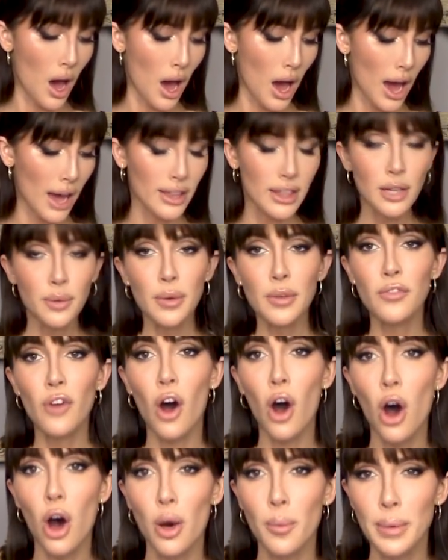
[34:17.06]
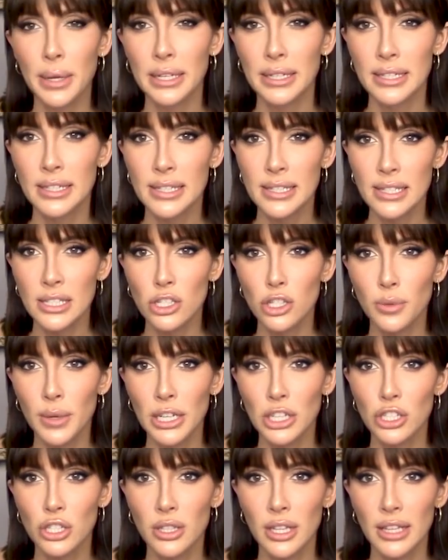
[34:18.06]
I think we've all been in a
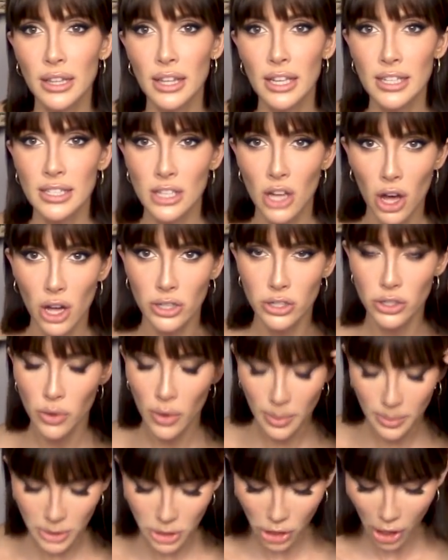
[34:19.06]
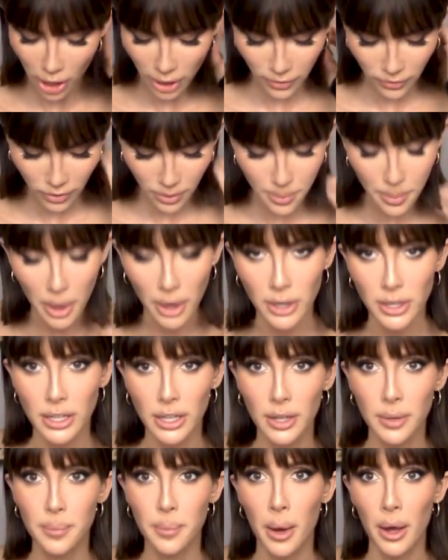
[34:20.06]
situation like this. Also, I'm sorry for
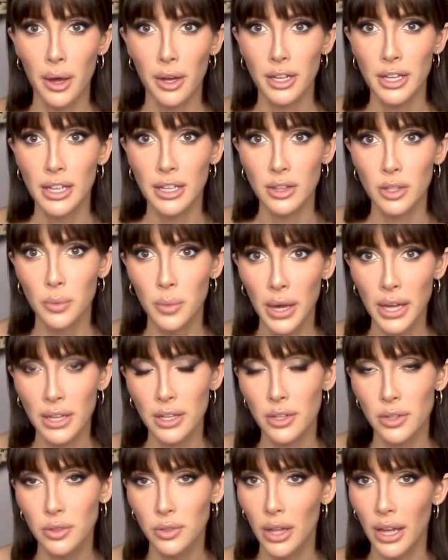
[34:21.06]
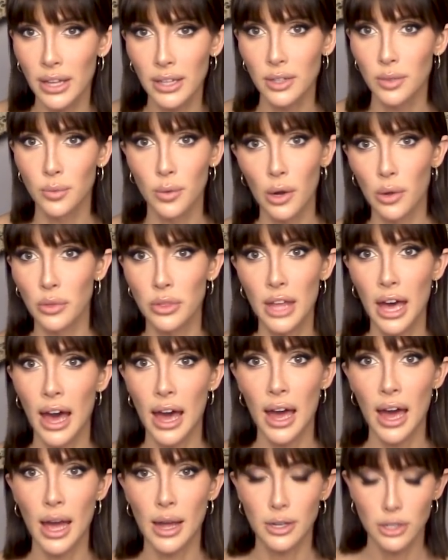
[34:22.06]
marking, mocking the way you like wrote
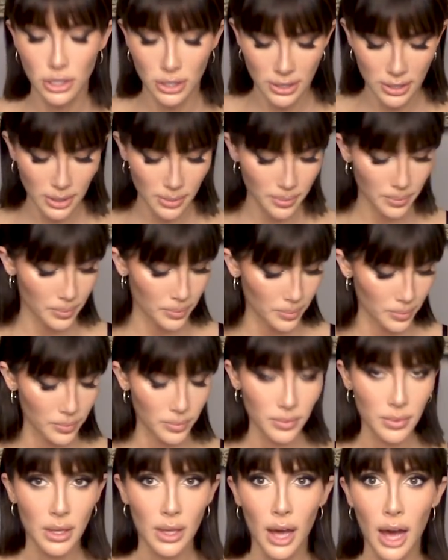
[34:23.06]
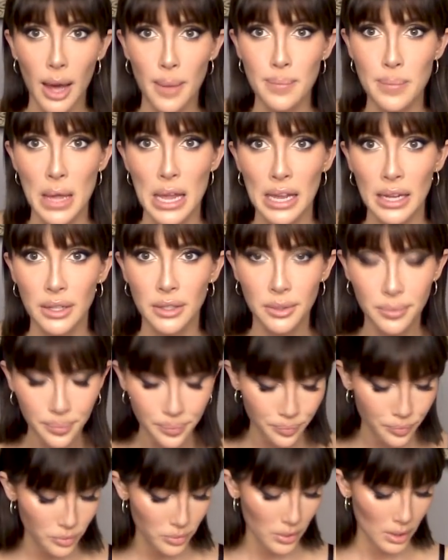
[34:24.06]
that. I just am a mean
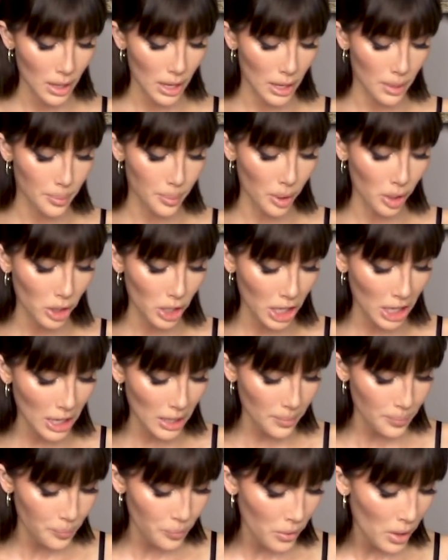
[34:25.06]
and a bully.